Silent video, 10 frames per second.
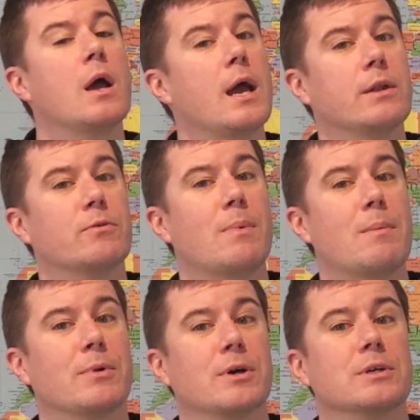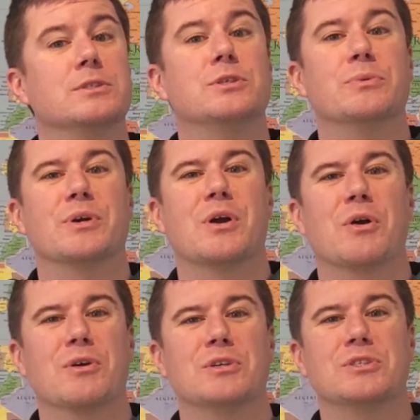And remember to
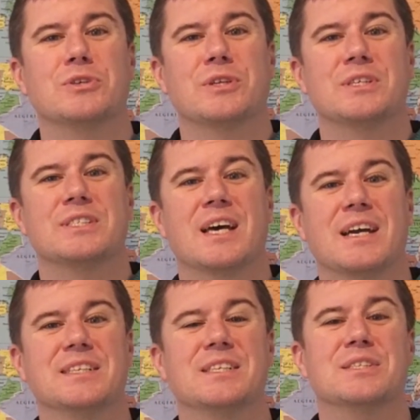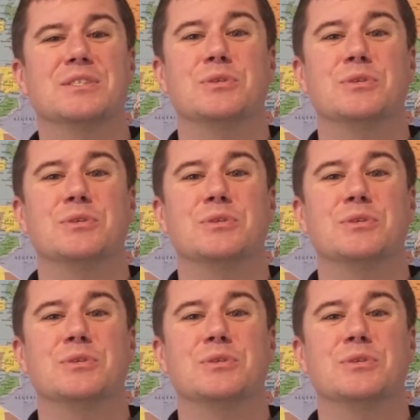encourage your little scientists